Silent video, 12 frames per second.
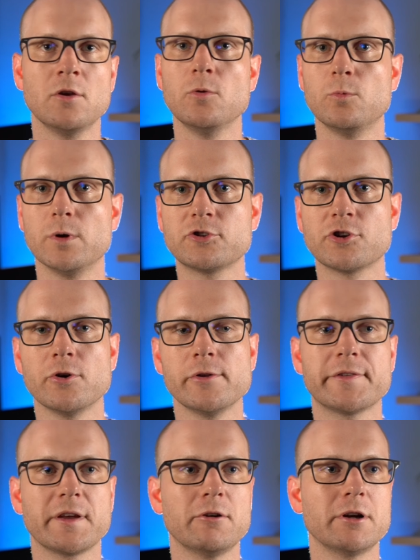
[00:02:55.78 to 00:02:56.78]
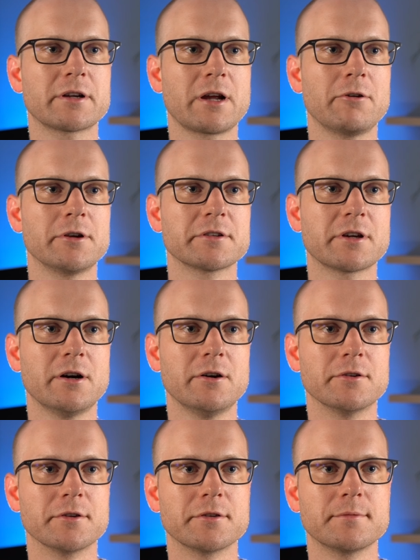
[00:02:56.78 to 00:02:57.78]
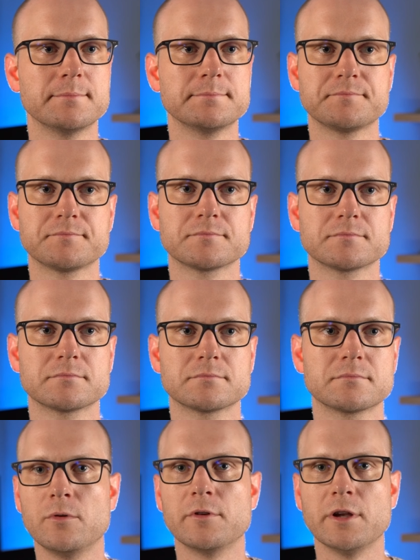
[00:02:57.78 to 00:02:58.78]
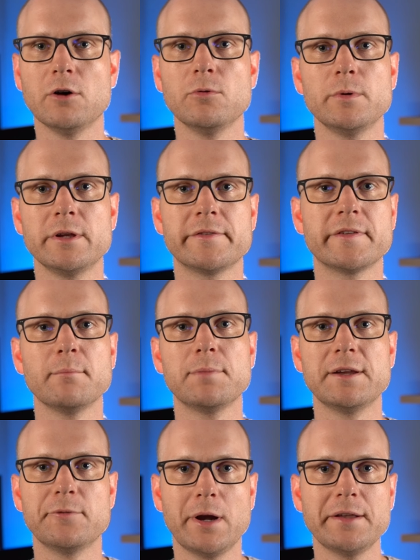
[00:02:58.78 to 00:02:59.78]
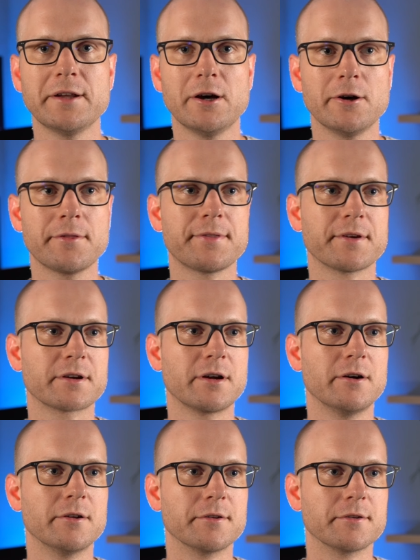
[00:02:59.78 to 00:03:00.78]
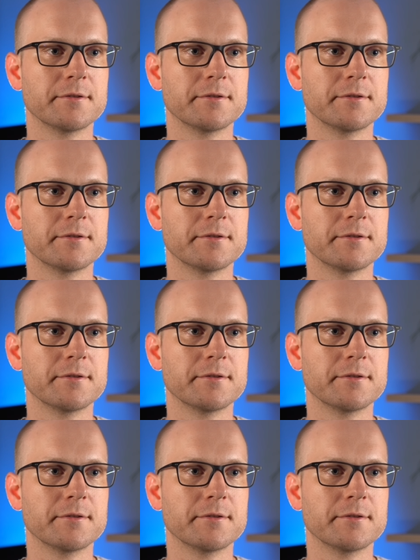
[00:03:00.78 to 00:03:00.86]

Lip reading: which holds our current count. Now we simply render out the count.